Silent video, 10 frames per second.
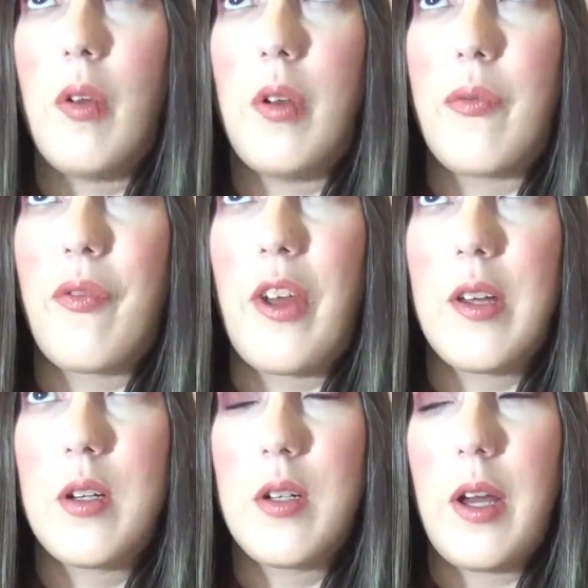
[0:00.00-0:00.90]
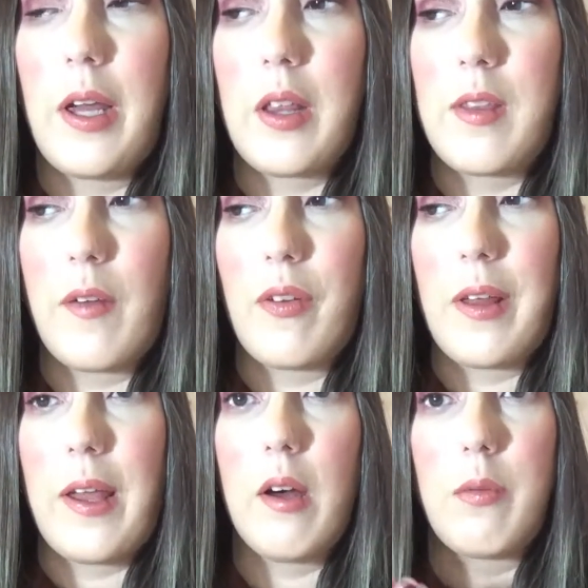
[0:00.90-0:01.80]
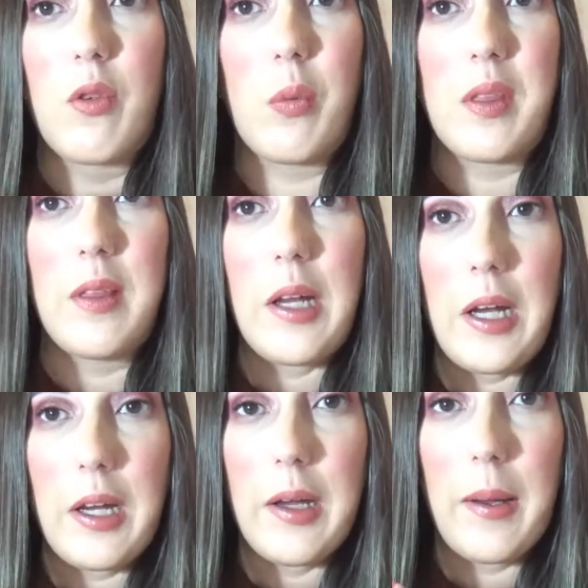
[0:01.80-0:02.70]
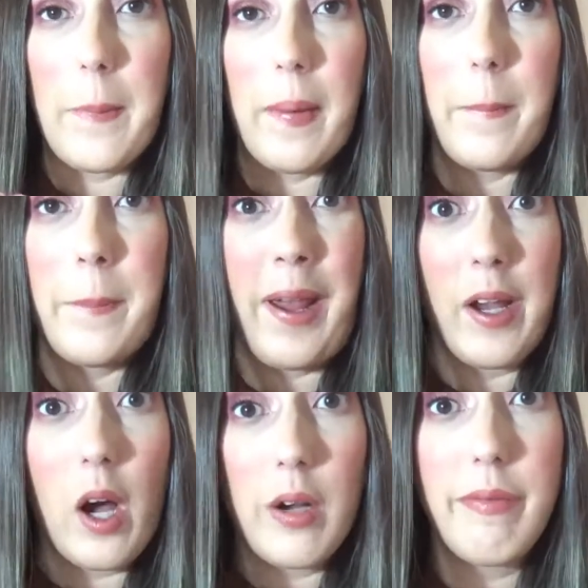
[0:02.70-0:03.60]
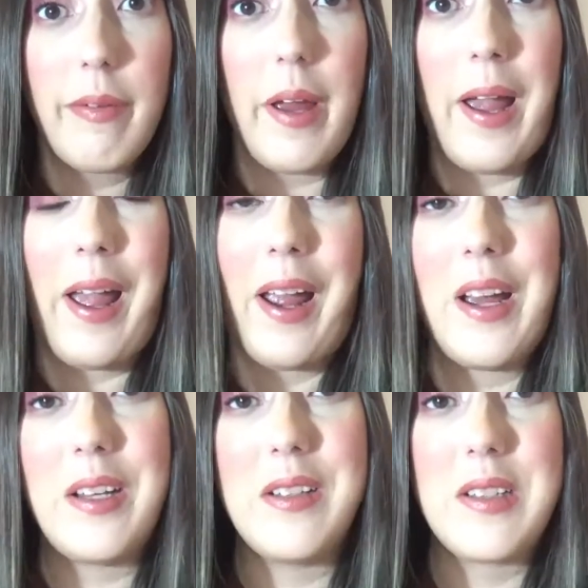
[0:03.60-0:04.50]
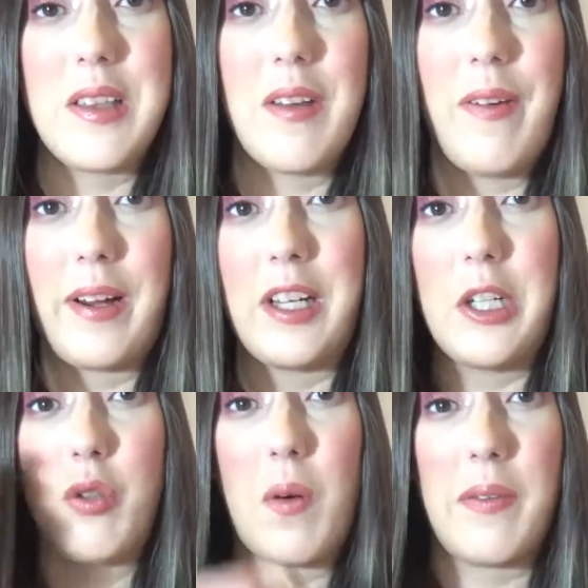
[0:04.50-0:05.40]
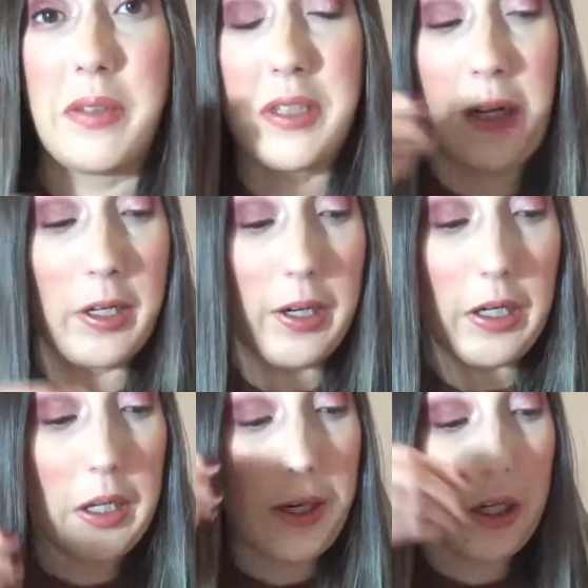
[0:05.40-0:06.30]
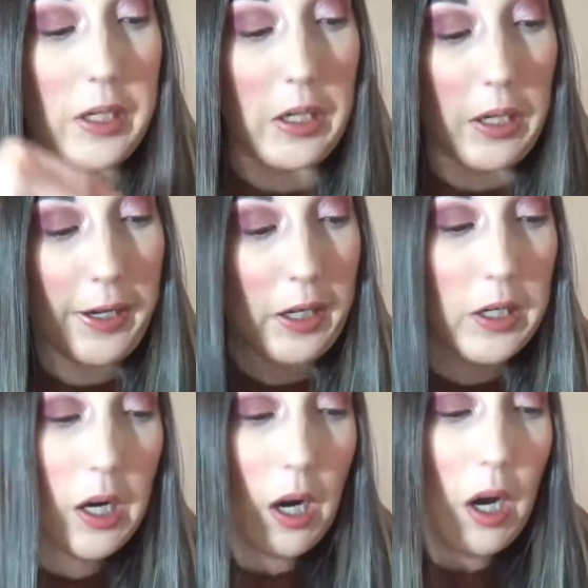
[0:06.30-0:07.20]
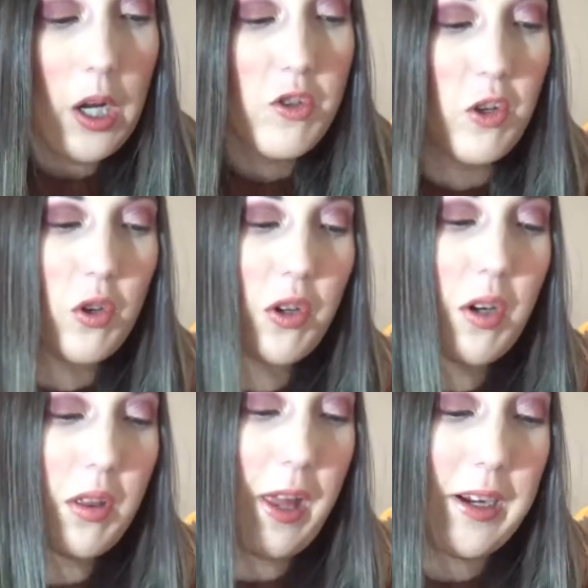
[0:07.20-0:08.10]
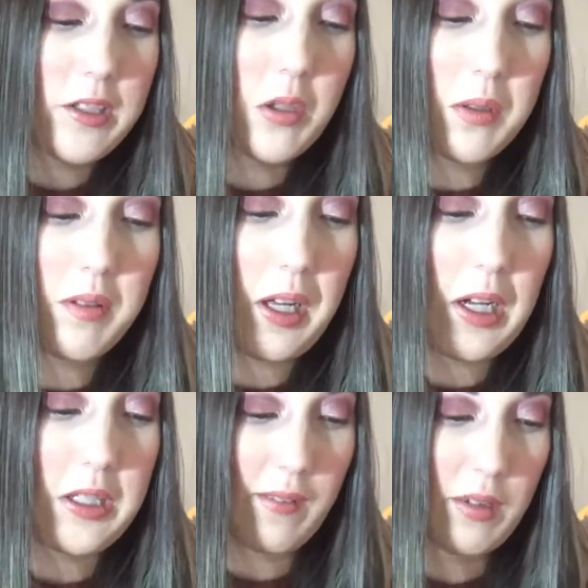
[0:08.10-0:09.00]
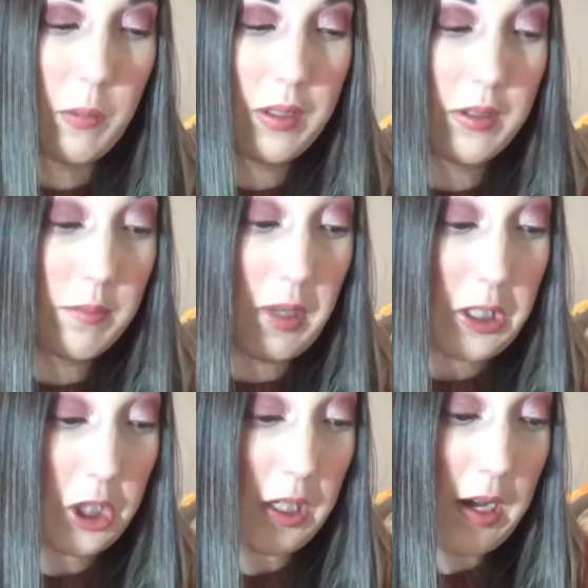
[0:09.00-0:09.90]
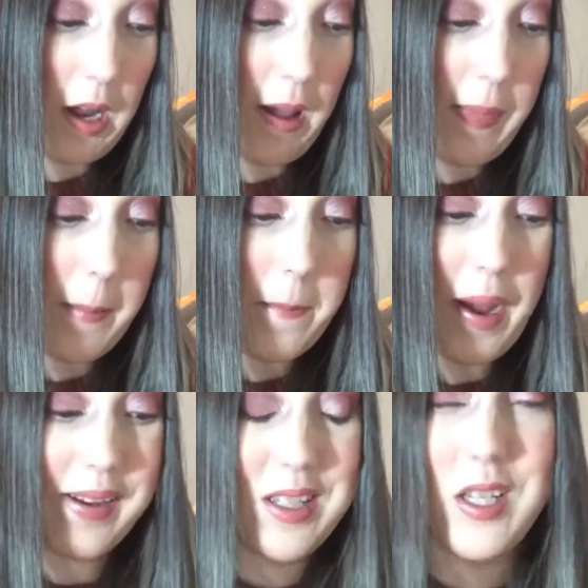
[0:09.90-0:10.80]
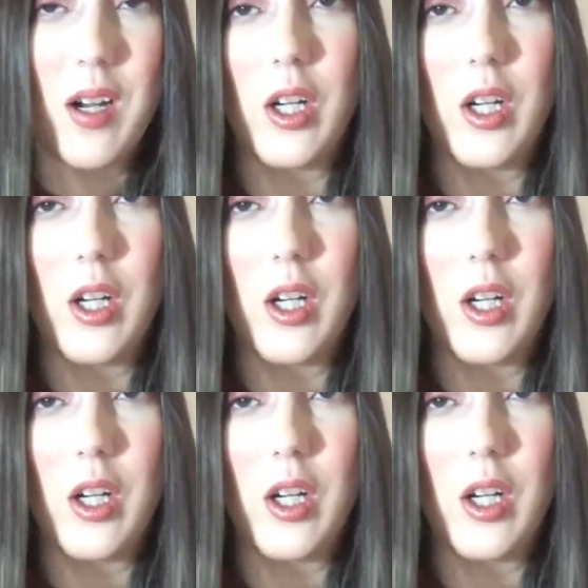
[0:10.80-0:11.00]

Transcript: feel it definitely helps with the payoff and the fact that you don't have to layer and layer and layer. So that sort of thing I definitely wanted to mention. And the mattes,